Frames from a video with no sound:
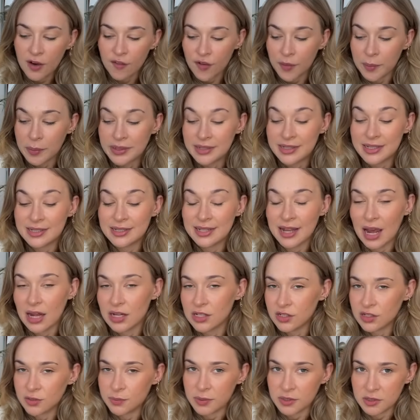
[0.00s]
from a
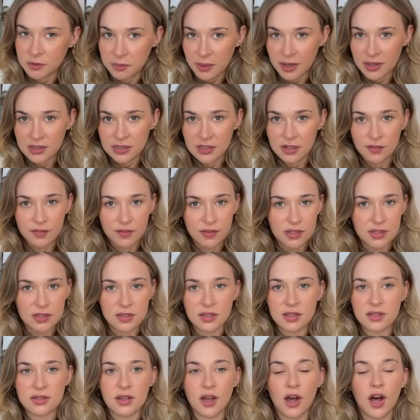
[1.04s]
detached perspective. This
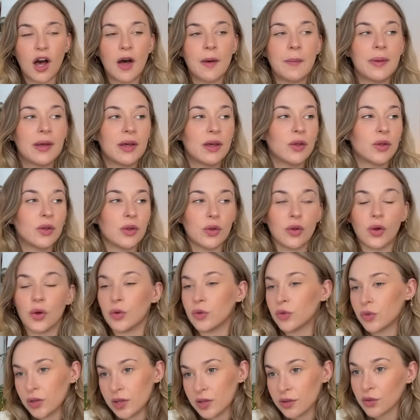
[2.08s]
is a hermit who
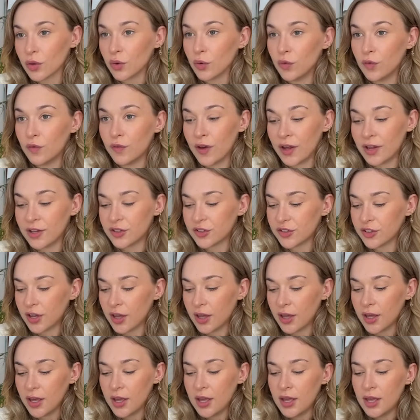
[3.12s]
goes on his own
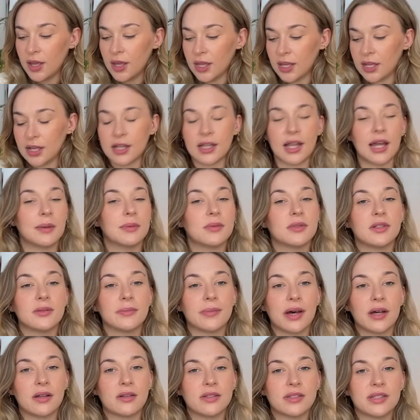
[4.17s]
venture. He climbs the
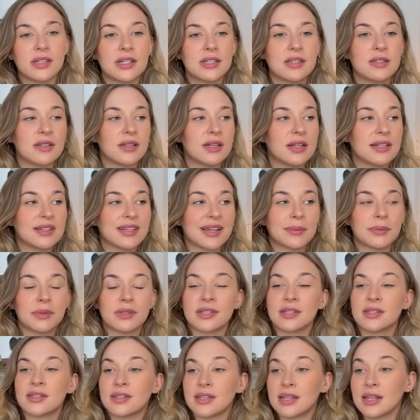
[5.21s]
mountains and he's able
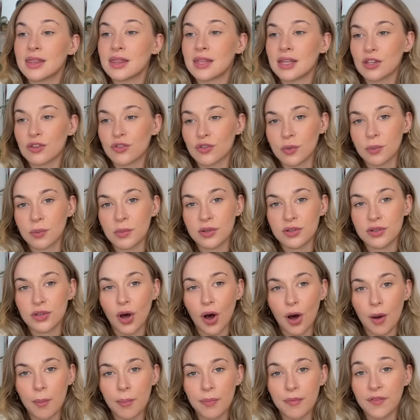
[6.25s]
to see things from the
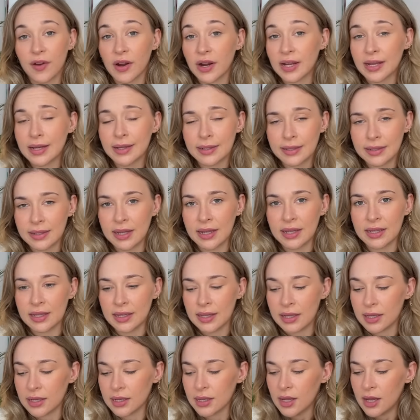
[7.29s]
top very
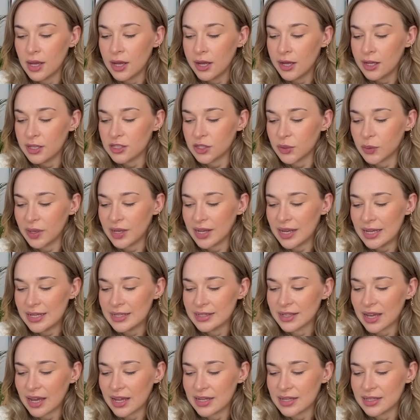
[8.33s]
clearly. So it is
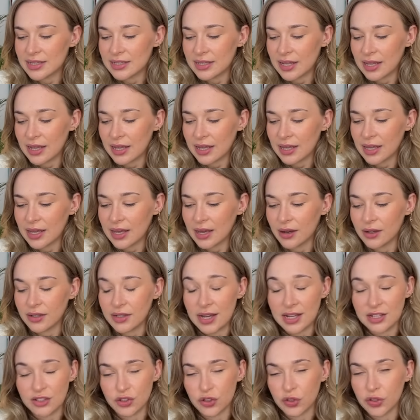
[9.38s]
kind of saying here,
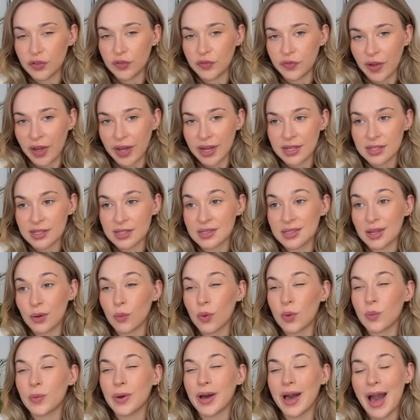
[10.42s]
as your advice, is that
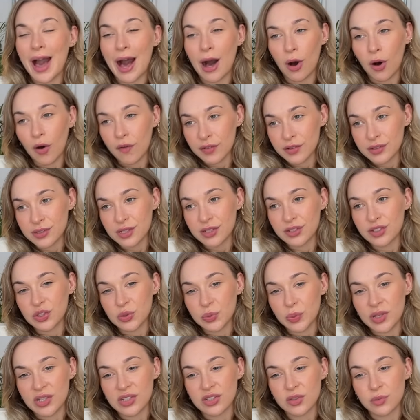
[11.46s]
when we're out of a
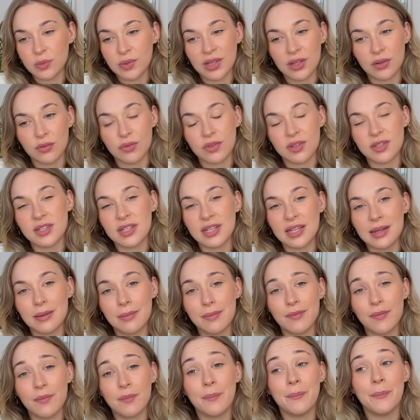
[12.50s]
situation, we can see it
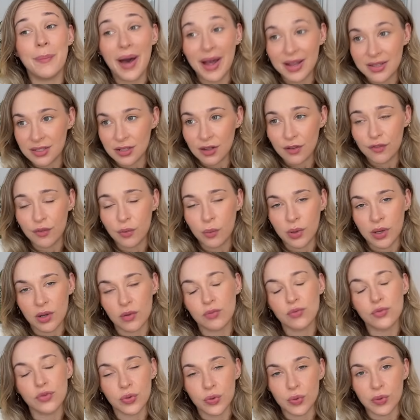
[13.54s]
better for what
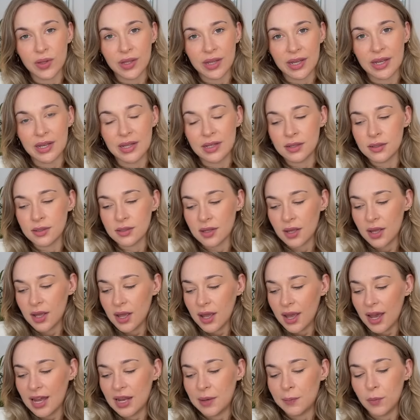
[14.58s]
it truly is.
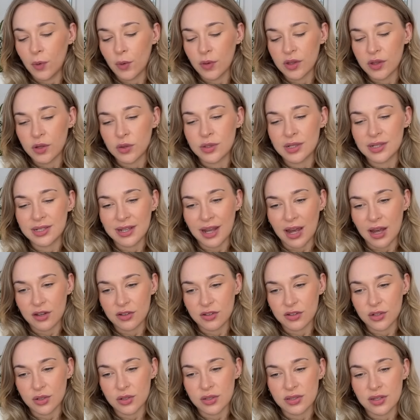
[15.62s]
And the more that you
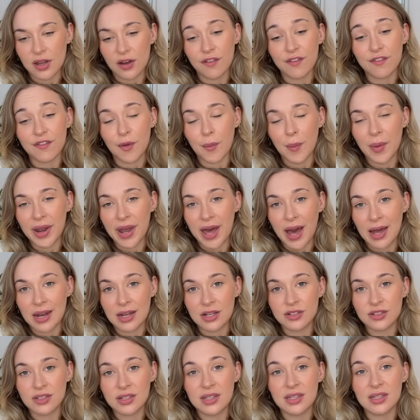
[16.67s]
detach yourself from an
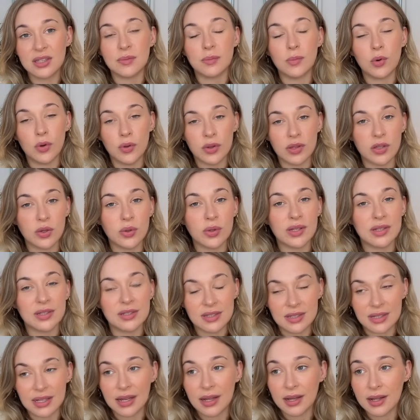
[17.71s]
energy, the more that you can
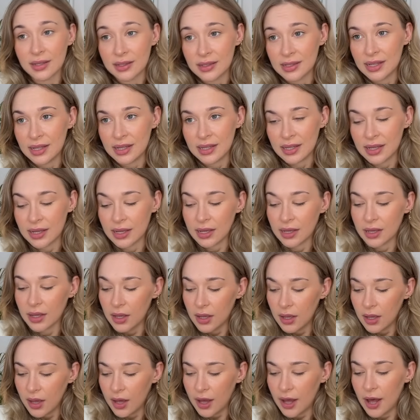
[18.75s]
see it clearly.
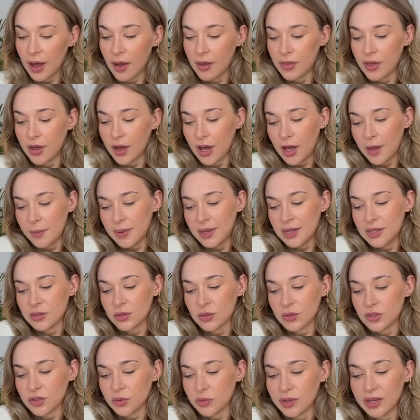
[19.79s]
Uh, the Hermit is
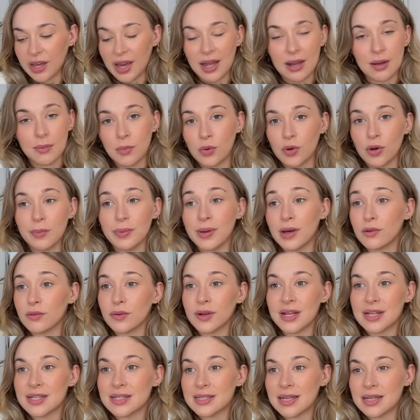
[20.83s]
also, again, more about
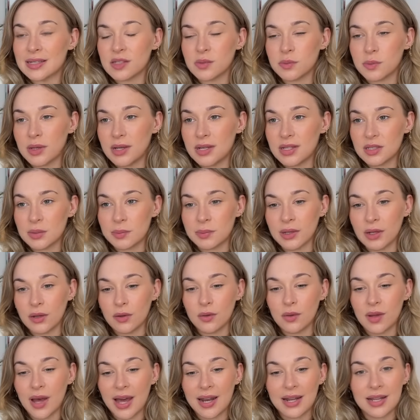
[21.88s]
reassessment. It's
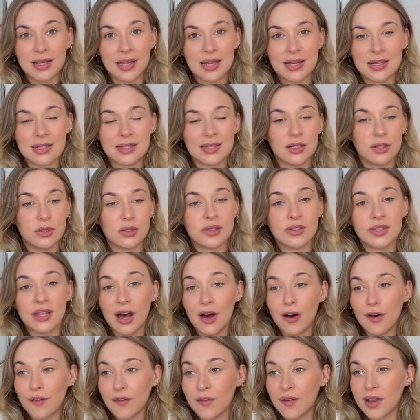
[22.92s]
about analyzing
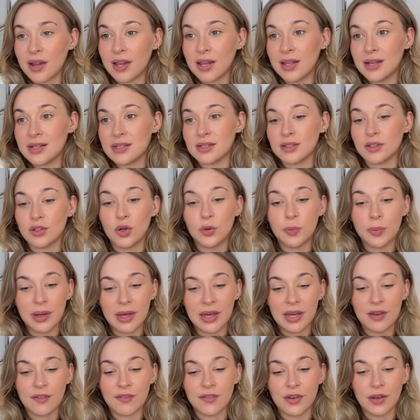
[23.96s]
yourself, analyzing your
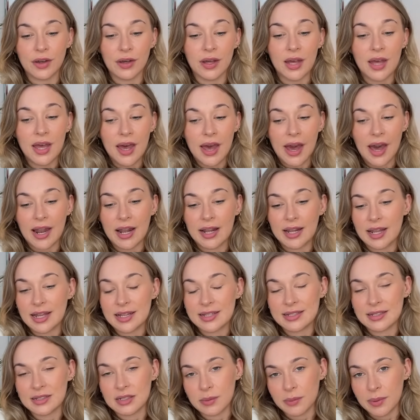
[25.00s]
behavior,
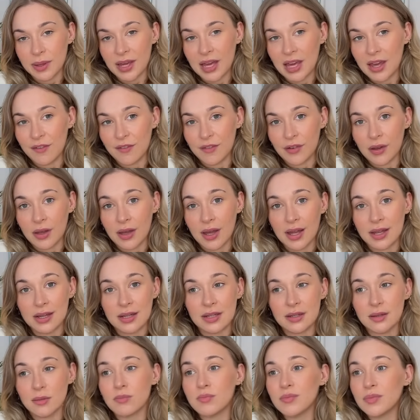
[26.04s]
analyzing the behavior and
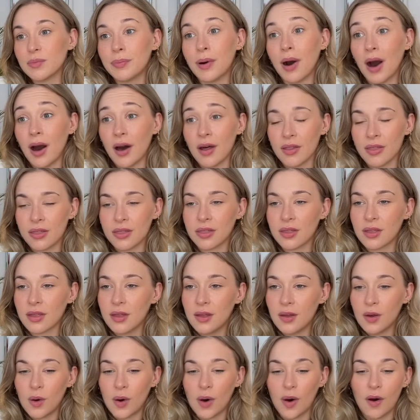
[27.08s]
the path
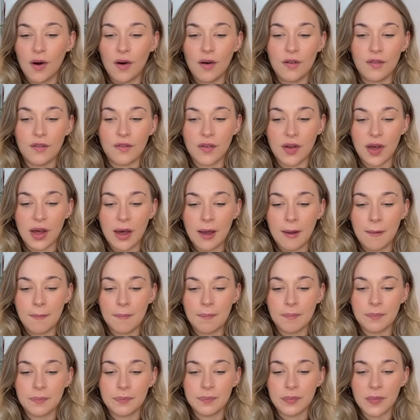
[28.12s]
of
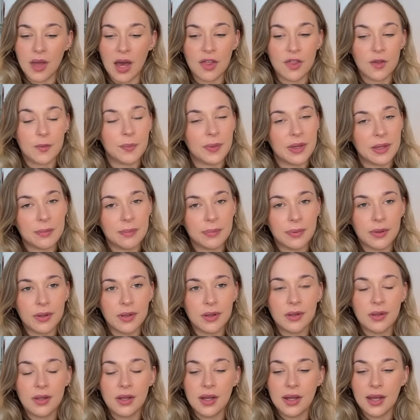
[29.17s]
um, other
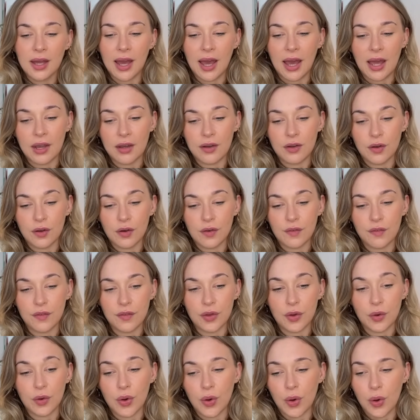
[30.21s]
people and of
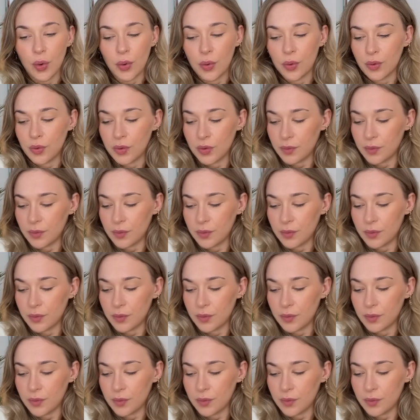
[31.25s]
your own.